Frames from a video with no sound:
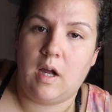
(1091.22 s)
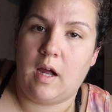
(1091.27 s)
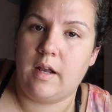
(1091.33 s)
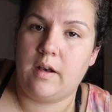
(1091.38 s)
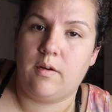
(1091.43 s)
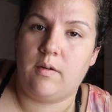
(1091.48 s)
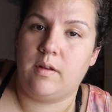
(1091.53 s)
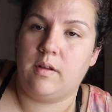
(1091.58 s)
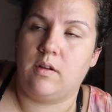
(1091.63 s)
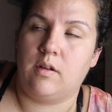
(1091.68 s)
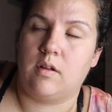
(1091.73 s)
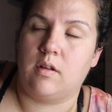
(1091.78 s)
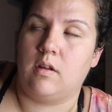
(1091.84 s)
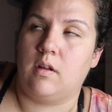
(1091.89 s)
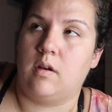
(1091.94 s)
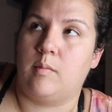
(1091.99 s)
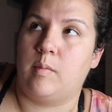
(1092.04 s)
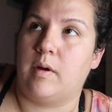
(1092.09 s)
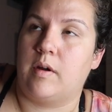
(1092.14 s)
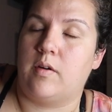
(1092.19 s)
I know I look a
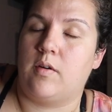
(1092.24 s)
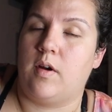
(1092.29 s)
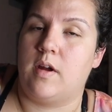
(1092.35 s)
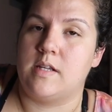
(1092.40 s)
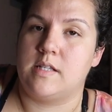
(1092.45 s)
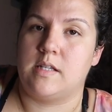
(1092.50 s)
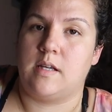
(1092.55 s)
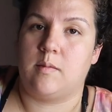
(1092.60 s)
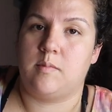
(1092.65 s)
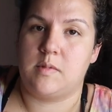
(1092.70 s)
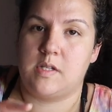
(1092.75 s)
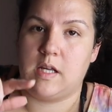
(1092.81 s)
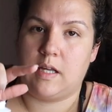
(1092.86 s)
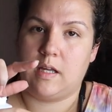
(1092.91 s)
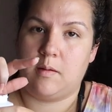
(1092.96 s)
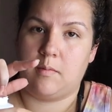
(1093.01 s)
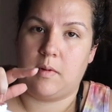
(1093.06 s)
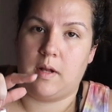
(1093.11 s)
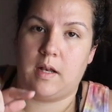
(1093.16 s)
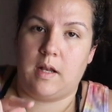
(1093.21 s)
little bit crazy. I'm
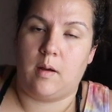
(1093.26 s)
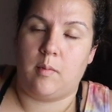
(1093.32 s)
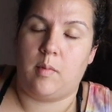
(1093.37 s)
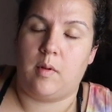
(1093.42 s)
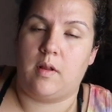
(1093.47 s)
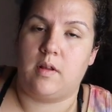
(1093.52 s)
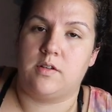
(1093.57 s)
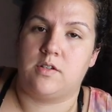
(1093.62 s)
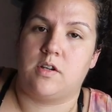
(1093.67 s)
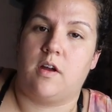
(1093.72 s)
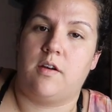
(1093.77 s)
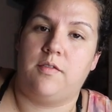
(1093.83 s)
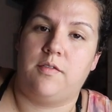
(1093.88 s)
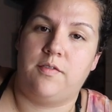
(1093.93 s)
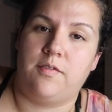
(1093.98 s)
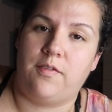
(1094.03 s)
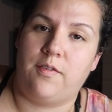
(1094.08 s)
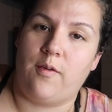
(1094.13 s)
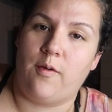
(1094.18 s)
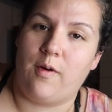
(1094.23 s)
taking my nail polish off
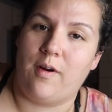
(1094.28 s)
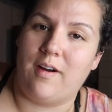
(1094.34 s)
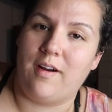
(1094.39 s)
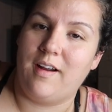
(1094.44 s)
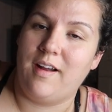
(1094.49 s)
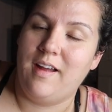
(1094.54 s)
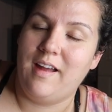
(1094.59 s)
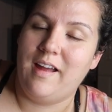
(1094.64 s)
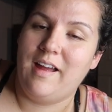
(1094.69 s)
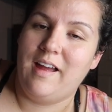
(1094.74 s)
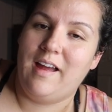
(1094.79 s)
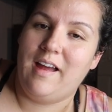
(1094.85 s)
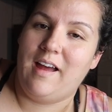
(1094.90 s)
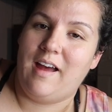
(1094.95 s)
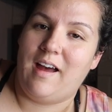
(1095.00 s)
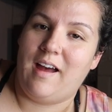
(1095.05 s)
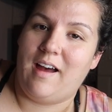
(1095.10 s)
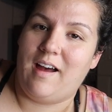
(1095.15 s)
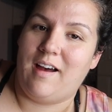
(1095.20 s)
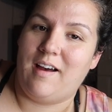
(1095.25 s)
for
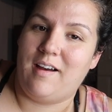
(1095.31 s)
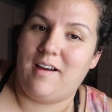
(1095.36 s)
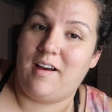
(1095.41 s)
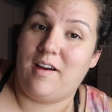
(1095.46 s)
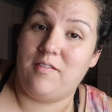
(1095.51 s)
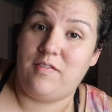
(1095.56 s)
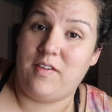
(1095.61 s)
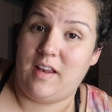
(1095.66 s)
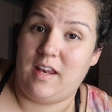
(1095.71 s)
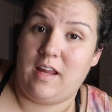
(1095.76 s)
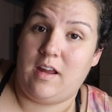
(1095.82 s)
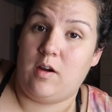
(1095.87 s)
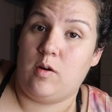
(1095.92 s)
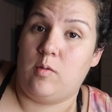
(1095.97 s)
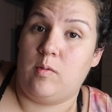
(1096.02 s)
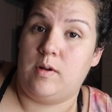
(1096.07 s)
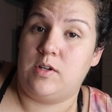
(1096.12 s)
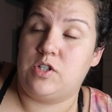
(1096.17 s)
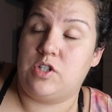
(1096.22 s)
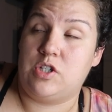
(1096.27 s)
uh, a video
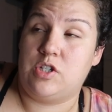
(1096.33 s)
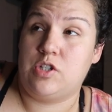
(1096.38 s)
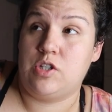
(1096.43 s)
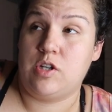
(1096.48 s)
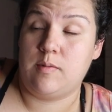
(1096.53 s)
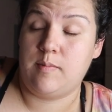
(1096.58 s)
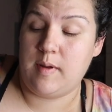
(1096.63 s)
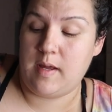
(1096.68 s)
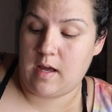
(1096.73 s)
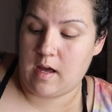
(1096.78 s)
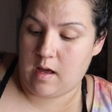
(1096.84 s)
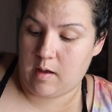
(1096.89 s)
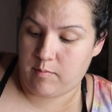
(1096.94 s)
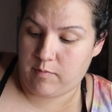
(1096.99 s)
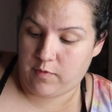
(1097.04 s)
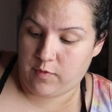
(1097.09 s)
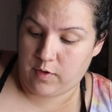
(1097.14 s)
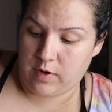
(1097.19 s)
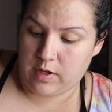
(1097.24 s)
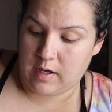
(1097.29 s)
which should be up
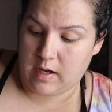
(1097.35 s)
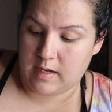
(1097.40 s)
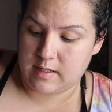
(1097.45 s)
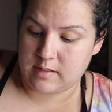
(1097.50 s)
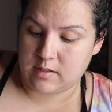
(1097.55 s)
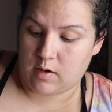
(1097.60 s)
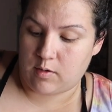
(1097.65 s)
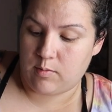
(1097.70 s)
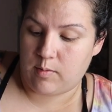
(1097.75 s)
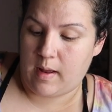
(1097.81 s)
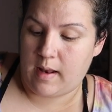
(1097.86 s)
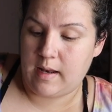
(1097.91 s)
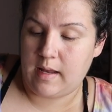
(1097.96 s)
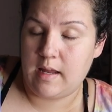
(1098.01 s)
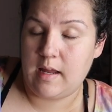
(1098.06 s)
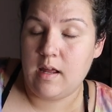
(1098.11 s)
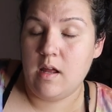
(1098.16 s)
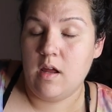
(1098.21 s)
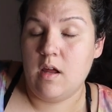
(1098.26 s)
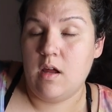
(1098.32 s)
for you guys
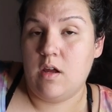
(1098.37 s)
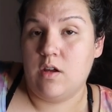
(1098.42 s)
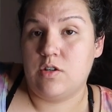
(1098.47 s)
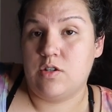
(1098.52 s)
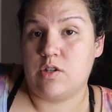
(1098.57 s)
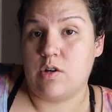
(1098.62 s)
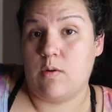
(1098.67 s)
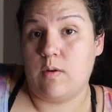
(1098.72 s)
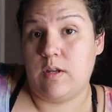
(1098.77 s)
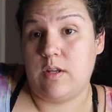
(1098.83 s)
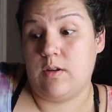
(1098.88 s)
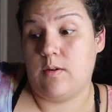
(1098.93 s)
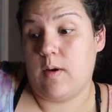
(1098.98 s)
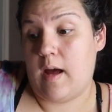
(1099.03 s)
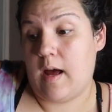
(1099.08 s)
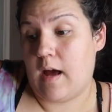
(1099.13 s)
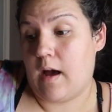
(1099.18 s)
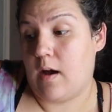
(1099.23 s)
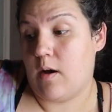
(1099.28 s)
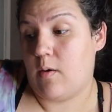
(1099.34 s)
already showing you
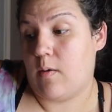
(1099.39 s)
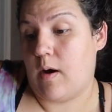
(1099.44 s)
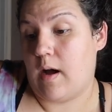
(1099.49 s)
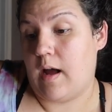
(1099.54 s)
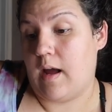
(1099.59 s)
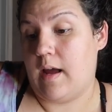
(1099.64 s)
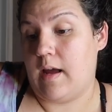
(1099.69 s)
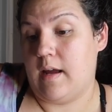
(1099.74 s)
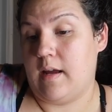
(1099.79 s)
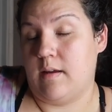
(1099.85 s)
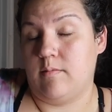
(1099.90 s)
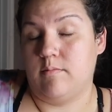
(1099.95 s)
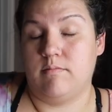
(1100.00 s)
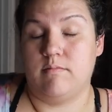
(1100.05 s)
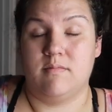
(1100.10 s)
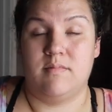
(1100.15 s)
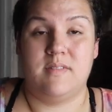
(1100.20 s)
how I